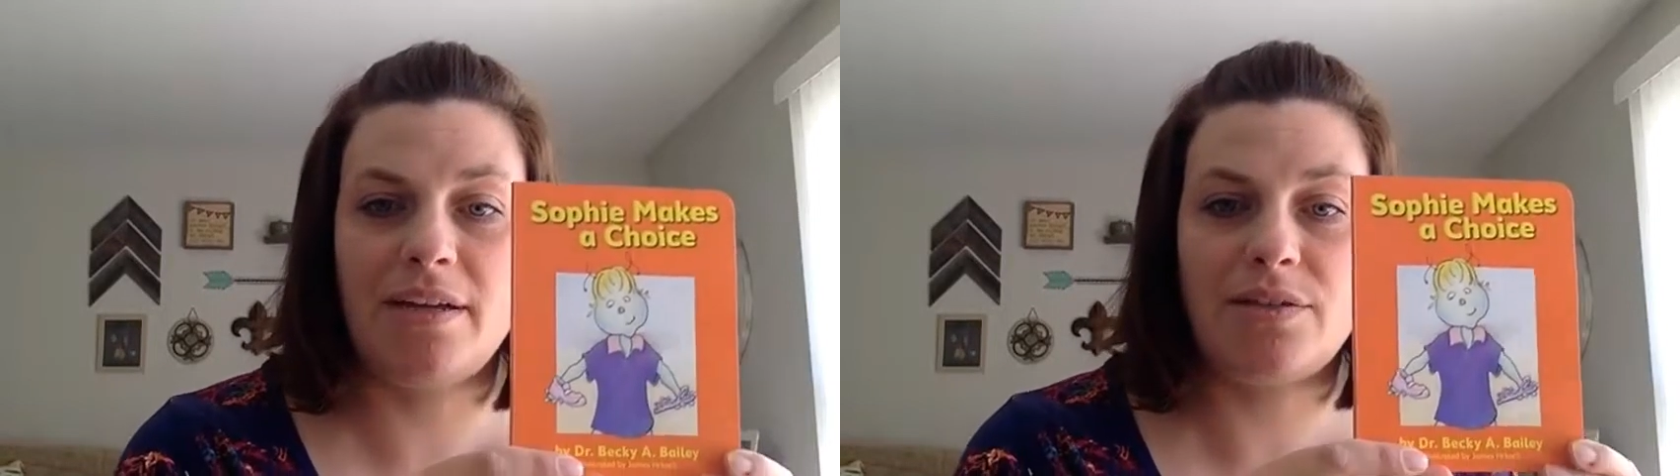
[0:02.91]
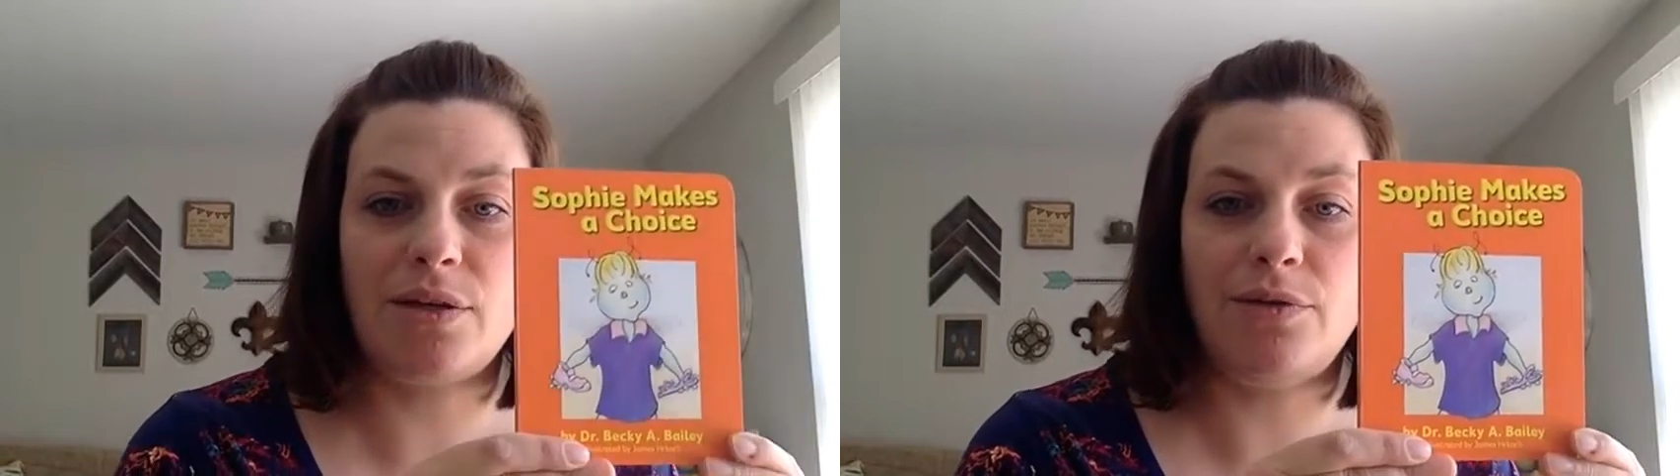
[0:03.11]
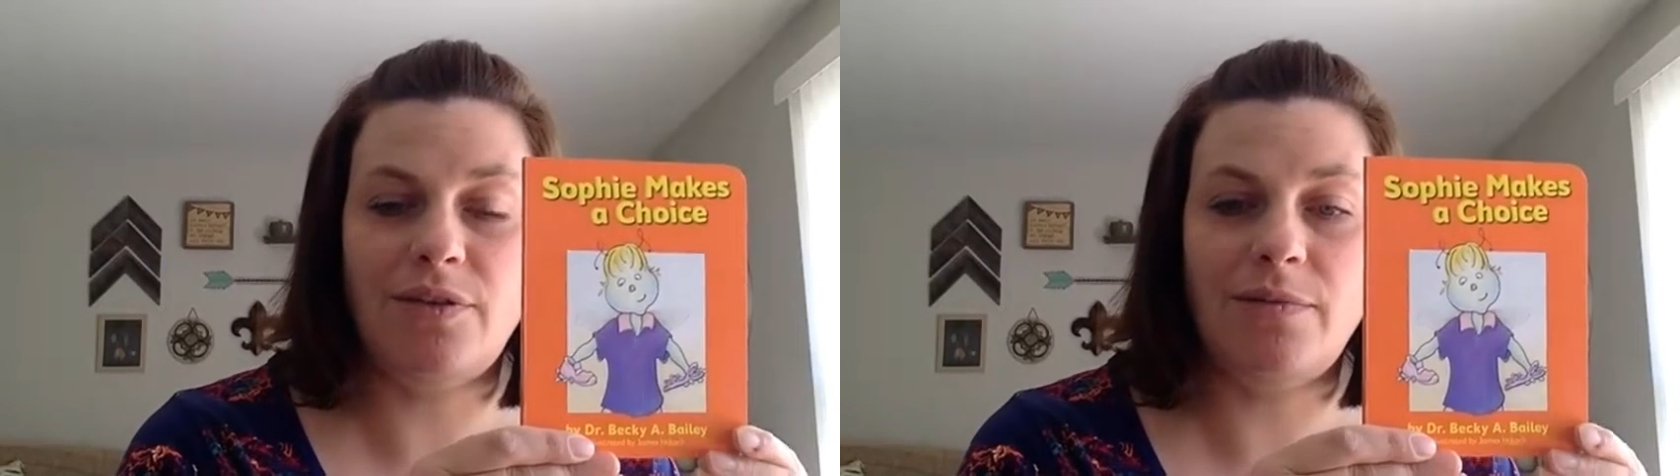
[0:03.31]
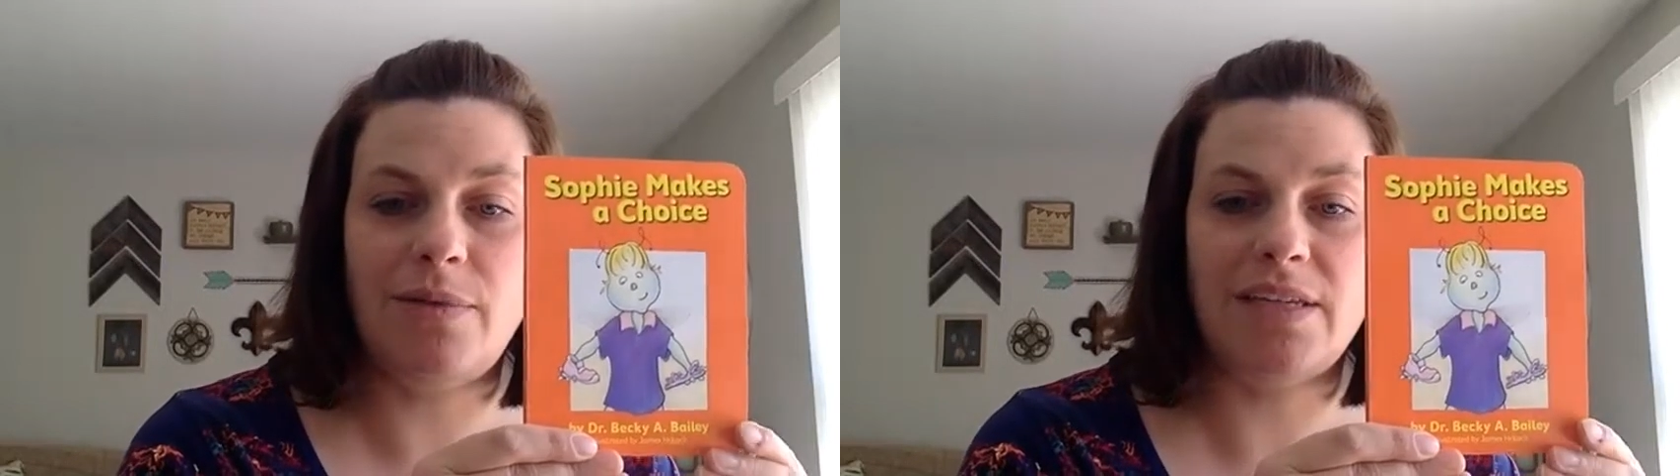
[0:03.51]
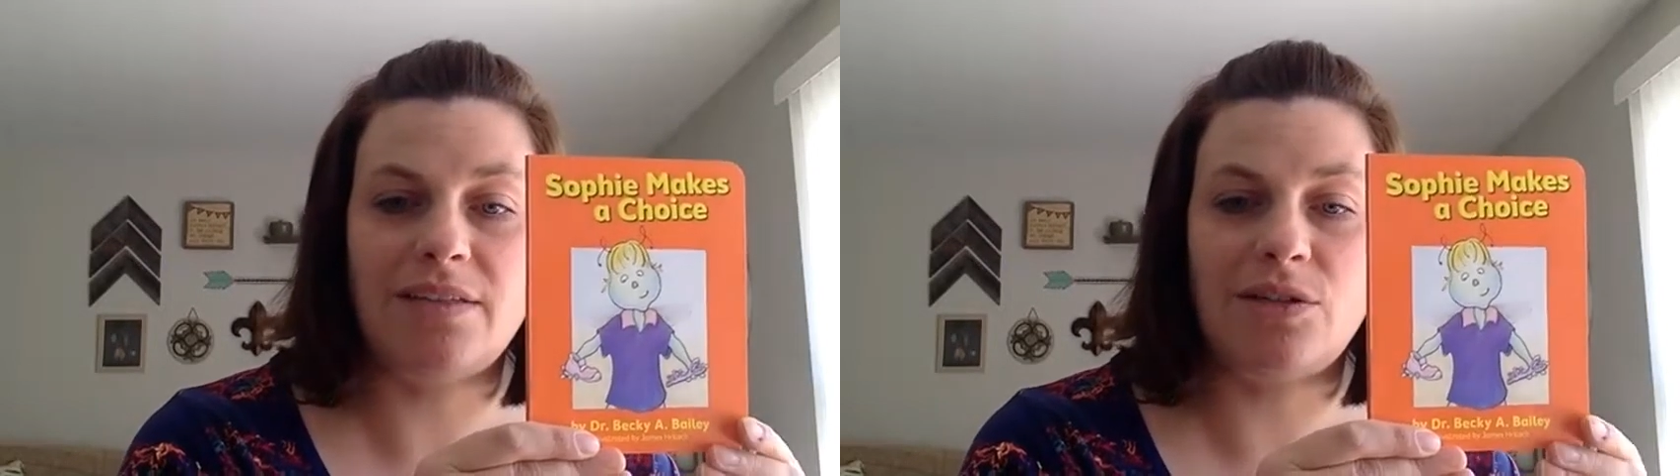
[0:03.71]
Sophie
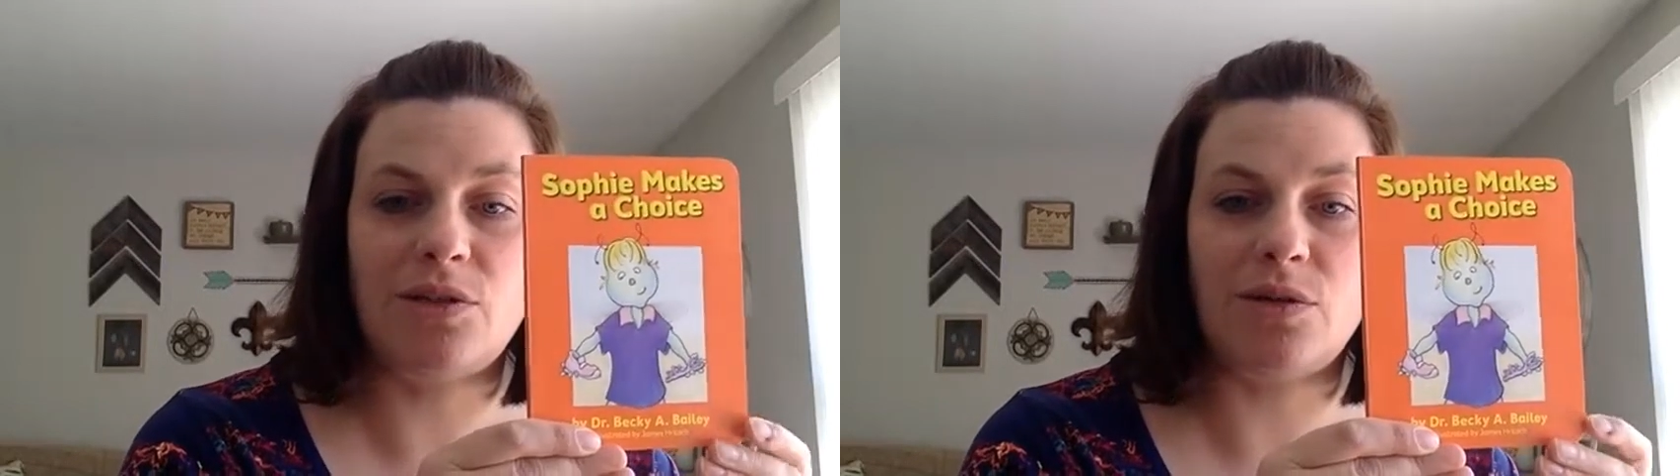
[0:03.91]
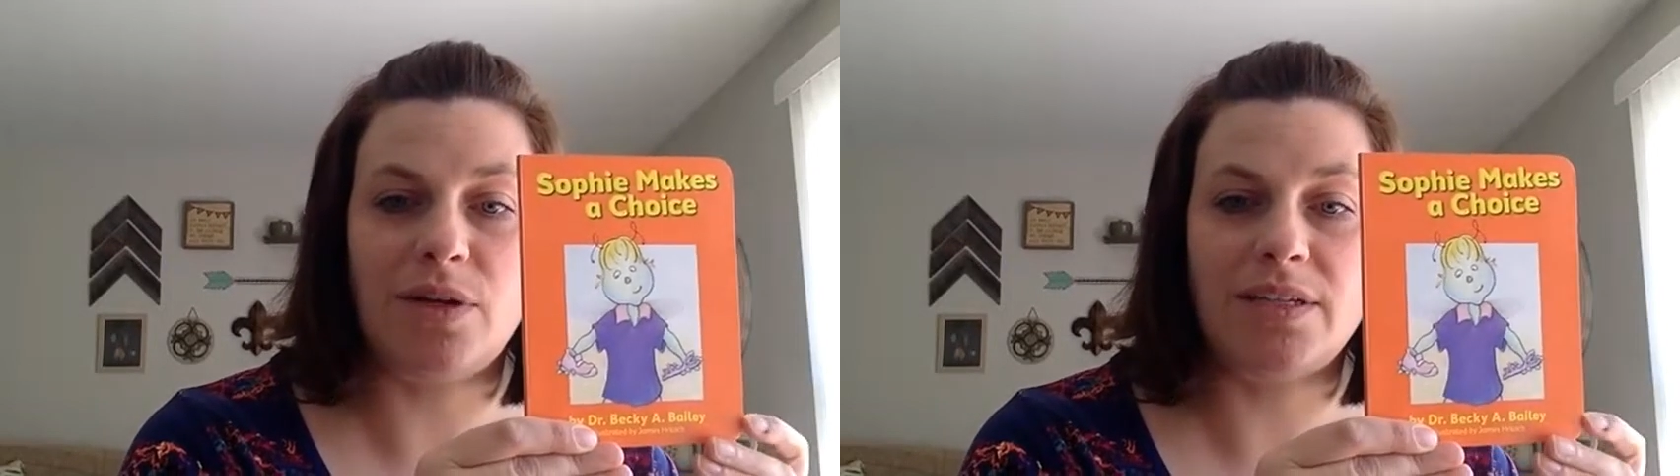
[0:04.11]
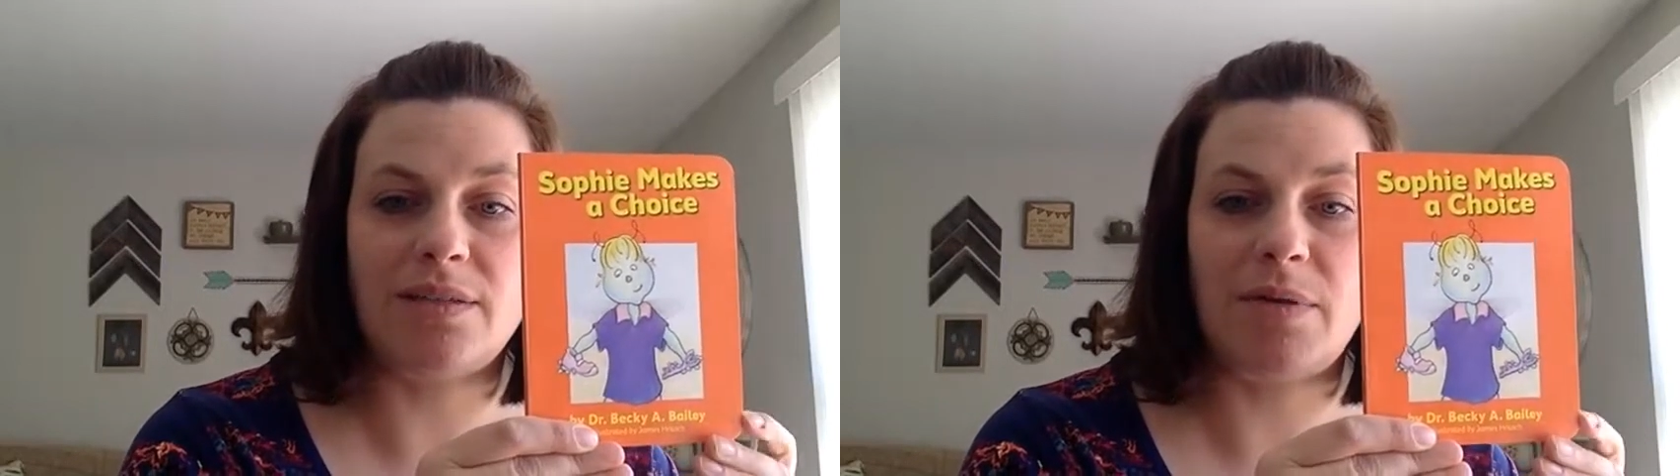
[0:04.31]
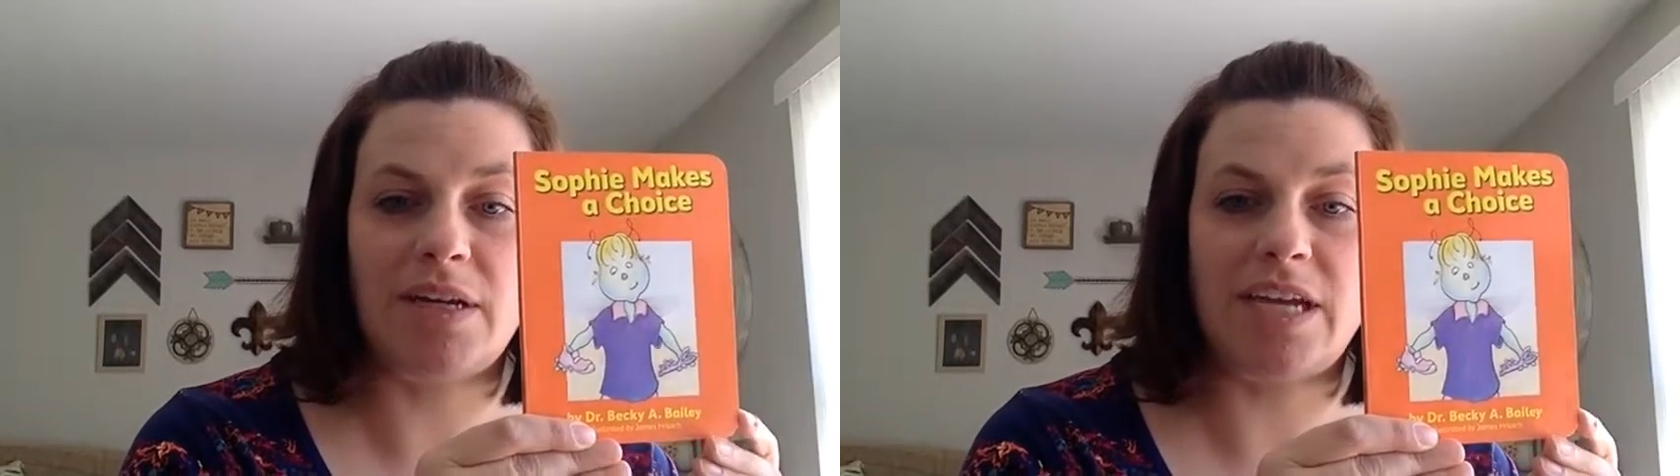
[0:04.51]
Makes a Choice by